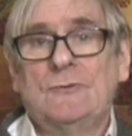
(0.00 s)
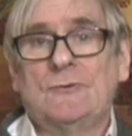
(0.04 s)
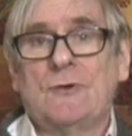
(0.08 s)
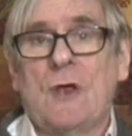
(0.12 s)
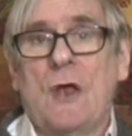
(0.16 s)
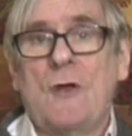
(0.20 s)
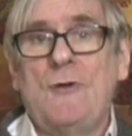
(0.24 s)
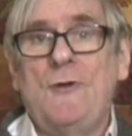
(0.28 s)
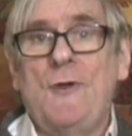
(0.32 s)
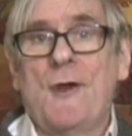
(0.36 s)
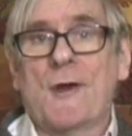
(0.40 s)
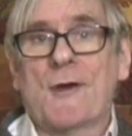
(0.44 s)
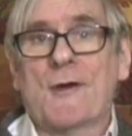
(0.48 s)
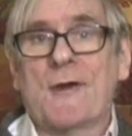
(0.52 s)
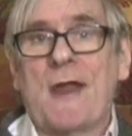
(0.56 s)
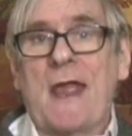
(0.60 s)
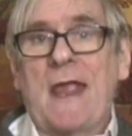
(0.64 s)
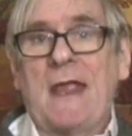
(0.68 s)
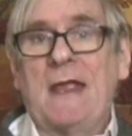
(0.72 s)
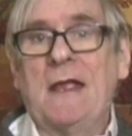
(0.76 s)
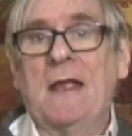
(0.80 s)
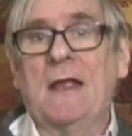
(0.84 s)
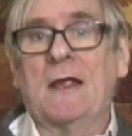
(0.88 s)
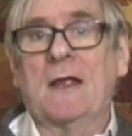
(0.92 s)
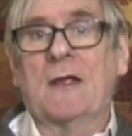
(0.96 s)
to
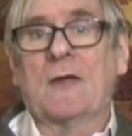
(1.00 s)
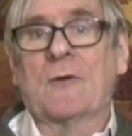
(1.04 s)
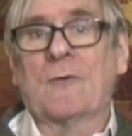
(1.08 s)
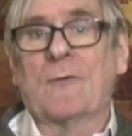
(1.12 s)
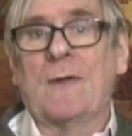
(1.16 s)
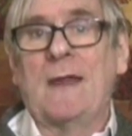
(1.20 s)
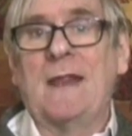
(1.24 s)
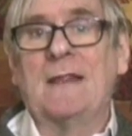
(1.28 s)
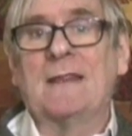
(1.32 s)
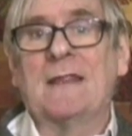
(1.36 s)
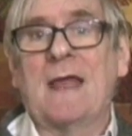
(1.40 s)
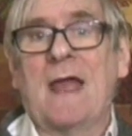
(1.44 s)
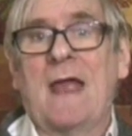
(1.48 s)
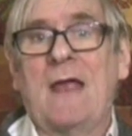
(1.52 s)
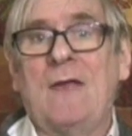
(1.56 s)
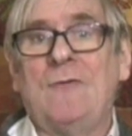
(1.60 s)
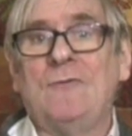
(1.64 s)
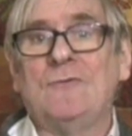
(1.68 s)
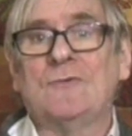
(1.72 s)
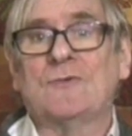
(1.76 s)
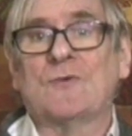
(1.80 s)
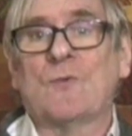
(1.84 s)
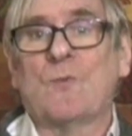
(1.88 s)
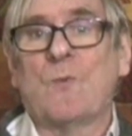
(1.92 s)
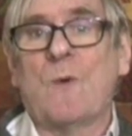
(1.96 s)
drink
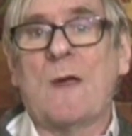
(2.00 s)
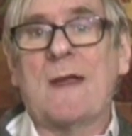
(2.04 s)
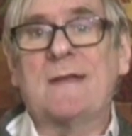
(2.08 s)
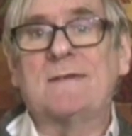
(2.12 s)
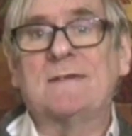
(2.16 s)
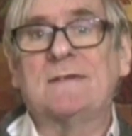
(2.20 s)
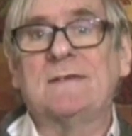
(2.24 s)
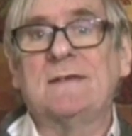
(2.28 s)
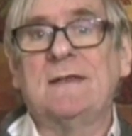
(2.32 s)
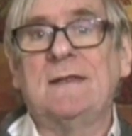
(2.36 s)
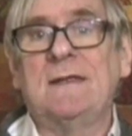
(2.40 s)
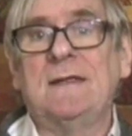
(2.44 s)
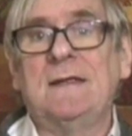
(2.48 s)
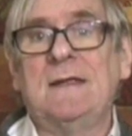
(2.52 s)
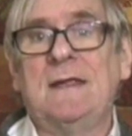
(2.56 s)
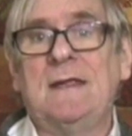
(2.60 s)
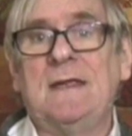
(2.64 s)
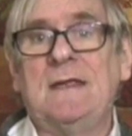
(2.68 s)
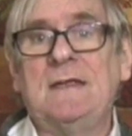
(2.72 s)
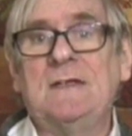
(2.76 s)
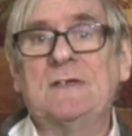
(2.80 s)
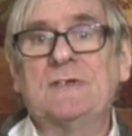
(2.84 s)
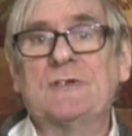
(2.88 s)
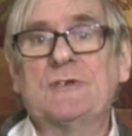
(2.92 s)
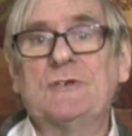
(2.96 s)
without wetting
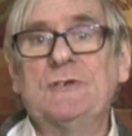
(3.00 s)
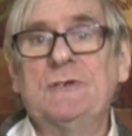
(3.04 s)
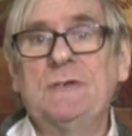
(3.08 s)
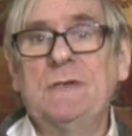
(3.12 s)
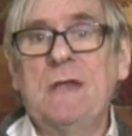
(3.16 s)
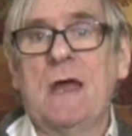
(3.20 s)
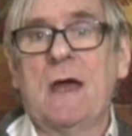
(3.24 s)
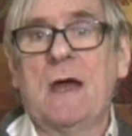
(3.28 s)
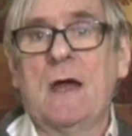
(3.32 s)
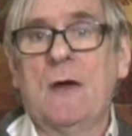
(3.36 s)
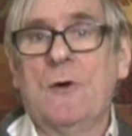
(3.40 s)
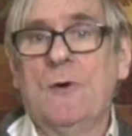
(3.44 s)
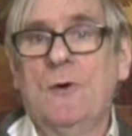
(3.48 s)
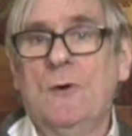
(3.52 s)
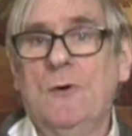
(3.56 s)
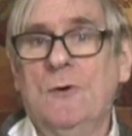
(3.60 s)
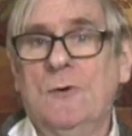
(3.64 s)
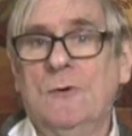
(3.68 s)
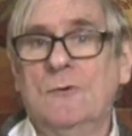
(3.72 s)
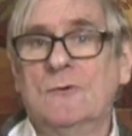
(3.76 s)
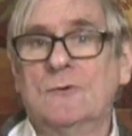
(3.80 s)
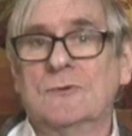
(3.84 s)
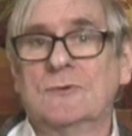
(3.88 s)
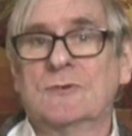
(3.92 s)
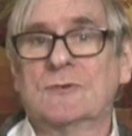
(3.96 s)
his
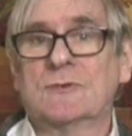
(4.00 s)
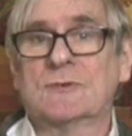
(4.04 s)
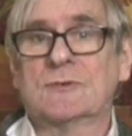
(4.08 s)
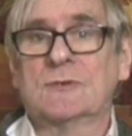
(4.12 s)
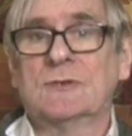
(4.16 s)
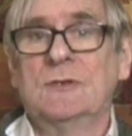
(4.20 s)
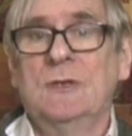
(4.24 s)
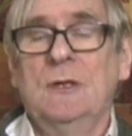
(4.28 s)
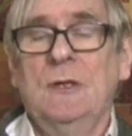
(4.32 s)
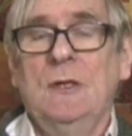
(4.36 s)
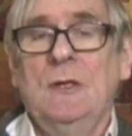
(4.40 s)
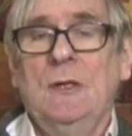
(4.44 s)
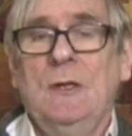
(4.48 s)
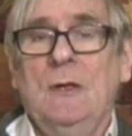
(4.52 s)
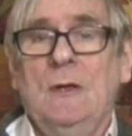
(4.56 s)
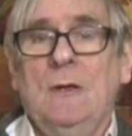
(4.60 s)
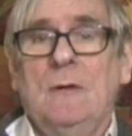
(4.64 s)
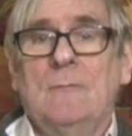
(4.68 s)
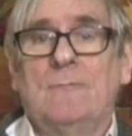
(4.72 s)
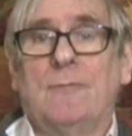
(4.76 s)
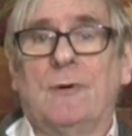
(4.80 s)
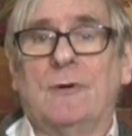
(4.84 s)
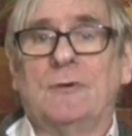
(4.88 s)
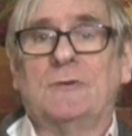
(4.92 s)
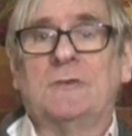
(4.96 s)
nose,
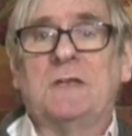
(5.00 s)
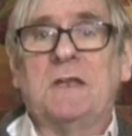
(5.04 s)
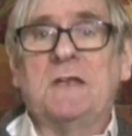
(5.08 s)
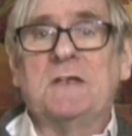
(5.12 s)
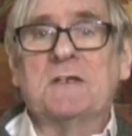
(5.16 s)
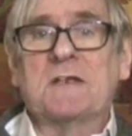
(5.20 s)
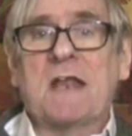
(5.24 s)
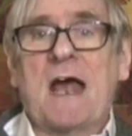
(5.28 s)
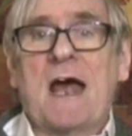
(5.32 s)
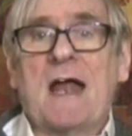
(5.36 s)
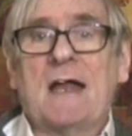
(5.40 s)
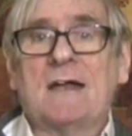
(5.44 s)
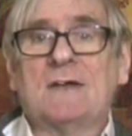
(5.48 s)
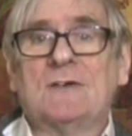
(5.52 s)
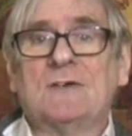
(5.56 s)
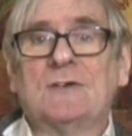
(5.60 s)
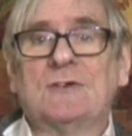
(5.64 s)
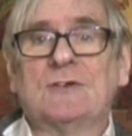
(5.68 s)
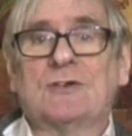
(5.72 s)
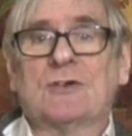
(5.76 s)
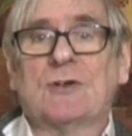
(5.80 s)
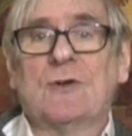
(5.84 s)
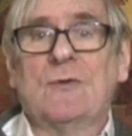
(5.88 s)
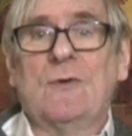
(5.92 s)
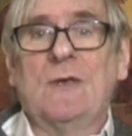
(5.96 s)
put his
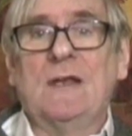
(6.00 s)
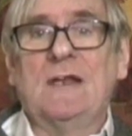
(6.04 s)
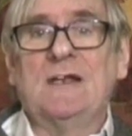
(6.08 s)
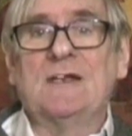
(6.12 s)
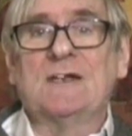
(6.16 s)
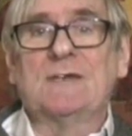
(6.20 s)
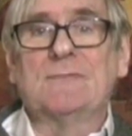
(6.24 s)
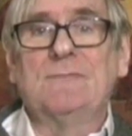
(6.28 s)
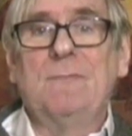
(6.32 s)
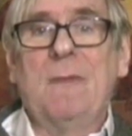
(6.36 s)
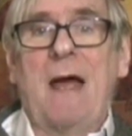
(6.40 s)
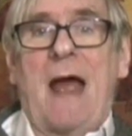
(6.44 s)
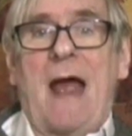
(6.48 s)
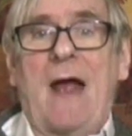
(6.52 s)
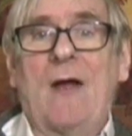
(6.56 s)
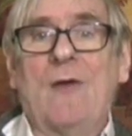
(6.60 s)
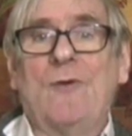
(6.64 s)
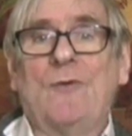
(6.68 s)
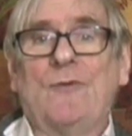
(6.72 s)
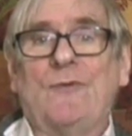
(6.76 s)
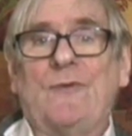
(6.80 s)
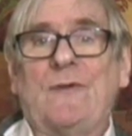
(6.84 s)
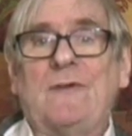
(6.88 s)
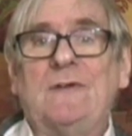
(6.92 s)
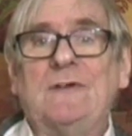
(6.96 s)
hand to his
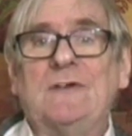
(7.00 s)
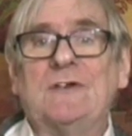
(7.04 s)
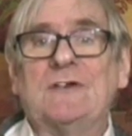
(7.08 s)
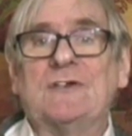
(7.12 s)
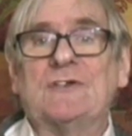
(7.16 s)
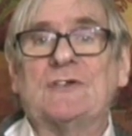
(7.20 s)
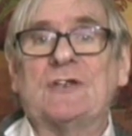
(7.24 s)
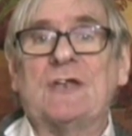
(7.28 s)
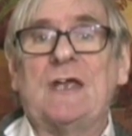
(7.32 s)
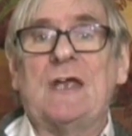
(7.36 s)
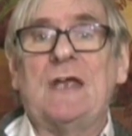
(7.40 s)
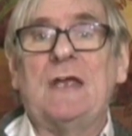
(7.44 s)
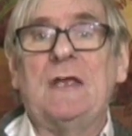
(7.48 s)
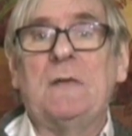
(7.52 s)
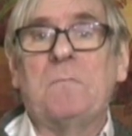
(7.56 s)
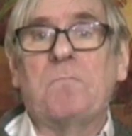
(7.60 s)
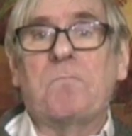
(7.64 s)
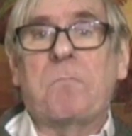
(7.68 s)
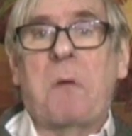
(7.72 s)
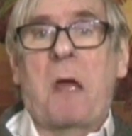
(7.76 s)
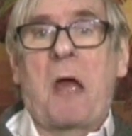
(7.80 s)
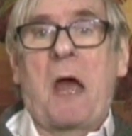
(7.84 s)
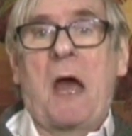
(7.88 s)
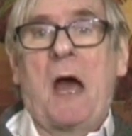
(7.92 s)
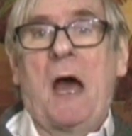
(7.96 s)
mouth and say
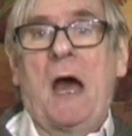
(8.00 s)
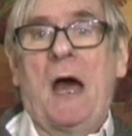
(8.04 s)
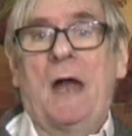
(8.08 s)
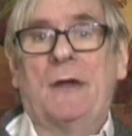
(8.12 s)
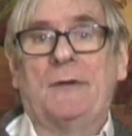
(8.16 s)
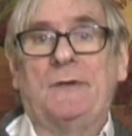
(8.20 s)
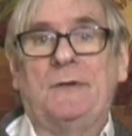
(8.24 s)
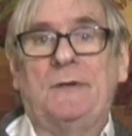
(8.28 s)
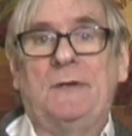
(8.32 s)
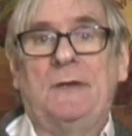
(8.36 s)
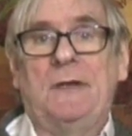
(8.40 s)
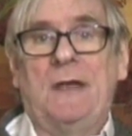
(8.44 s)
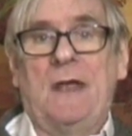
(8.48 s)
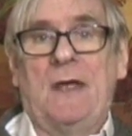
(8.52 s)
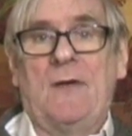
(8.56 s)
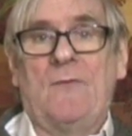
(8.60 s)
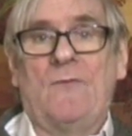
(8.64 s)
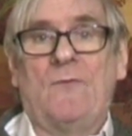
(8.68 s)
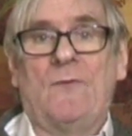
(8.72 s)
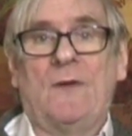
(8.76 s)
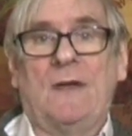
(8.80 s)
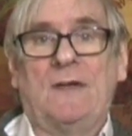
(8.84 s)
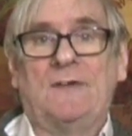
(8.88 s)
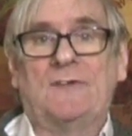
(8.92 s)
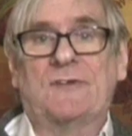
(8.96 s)
pardon
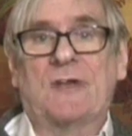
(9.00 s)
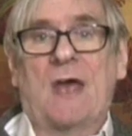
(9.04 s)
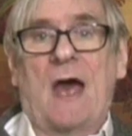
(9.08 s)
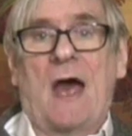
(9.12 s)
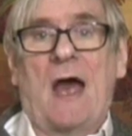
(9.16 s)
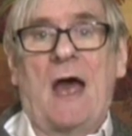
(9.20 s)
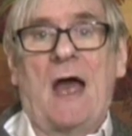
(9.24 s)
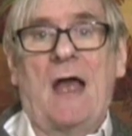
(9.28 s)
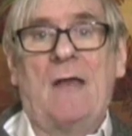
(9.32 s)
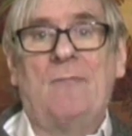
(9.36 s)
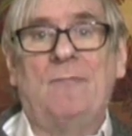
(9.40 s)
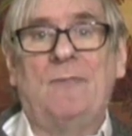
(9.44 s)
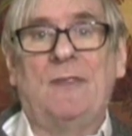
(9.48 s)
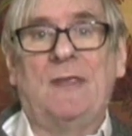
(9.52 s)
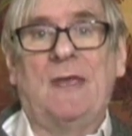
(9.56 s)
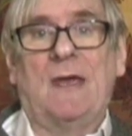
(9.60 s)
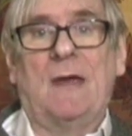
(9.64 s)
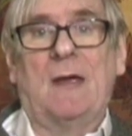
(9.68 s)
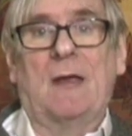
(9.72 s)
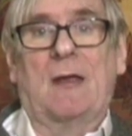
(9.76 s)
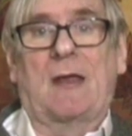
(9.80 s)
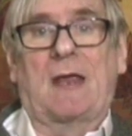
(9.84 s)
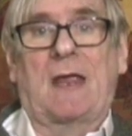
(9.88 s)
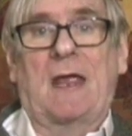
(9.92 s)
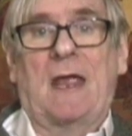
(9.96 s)
every time the
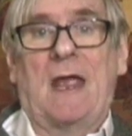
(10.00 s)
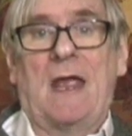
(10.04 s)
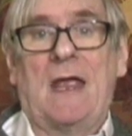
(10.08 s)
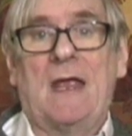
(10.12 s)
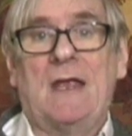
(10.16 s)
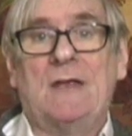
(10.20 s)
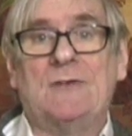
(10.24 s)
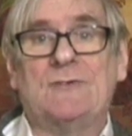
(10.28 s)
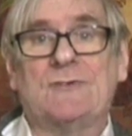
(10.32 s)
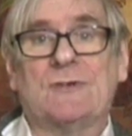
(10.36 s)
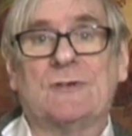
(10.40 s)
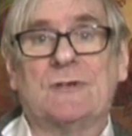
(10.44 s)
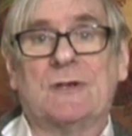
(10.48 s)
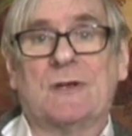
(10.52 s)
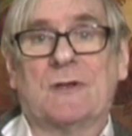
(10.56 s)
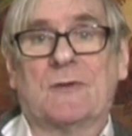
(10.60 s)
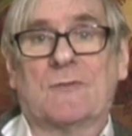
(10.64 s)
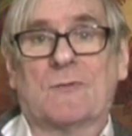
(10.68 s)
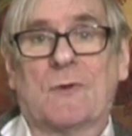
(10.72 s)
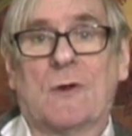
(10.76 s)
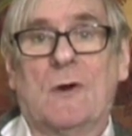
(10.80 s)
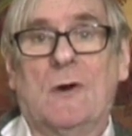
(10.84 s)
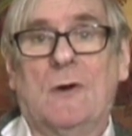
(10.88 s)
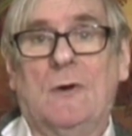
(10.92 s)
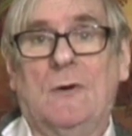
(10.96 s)
occasion
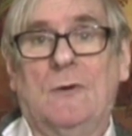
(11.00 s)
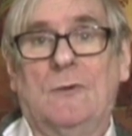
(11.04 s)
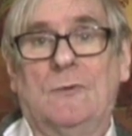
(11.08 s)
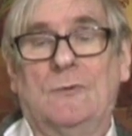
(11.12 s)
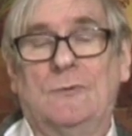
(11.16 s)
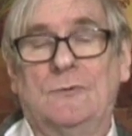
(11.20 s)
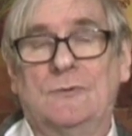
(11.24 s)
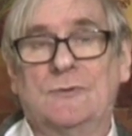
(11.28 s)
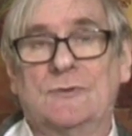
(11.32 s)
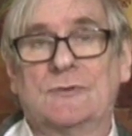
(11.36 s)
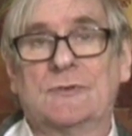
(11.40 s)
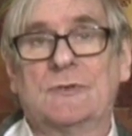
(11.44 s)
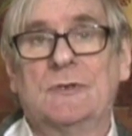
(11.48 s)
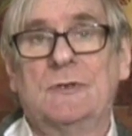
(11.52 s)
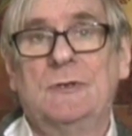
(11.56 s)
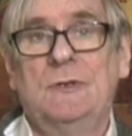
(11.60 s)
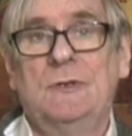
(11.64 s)
arose.